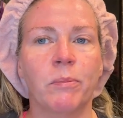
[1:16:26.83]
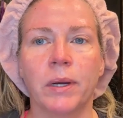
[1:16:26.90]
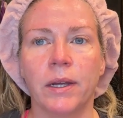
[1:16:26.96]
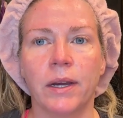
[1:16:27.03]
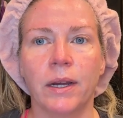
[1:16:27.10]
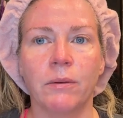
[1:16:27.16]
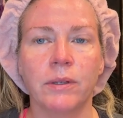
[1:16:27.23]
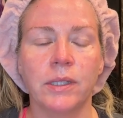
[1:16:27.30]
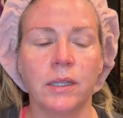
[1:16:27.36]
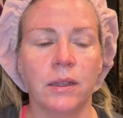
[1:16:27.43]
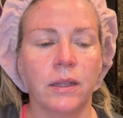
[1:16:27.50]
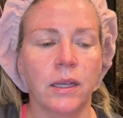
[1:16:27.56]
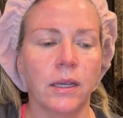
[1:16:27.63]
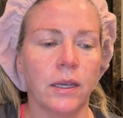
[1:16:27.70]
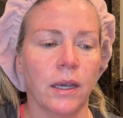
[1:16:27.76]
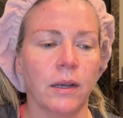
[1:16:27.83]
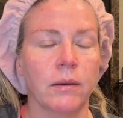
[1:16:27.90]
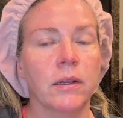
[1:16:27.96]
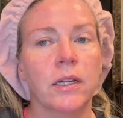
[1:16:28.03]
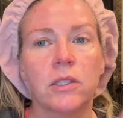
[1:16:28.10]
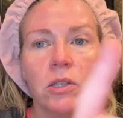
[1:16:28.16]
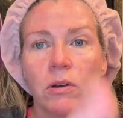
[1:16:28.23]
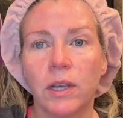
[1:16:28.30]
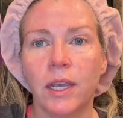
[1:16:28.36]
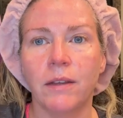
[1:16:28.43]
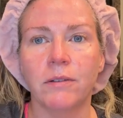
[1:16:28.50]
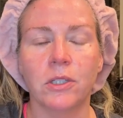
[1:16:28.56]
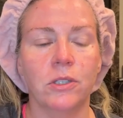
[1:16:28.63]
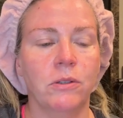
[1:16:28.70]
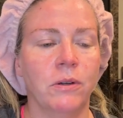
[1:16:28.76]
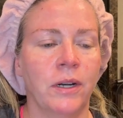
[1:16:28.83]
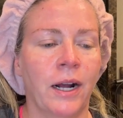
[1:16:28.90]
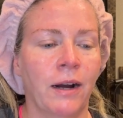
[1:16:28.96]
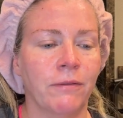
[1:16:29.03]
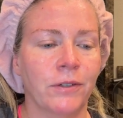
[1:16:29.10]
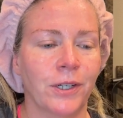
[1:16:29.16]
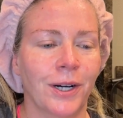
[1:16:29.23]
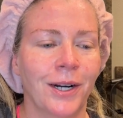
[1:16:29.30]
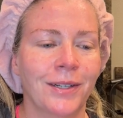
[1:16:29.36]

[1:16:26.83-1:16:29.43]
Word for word: but I wasn't thinking. It's okay to do it after.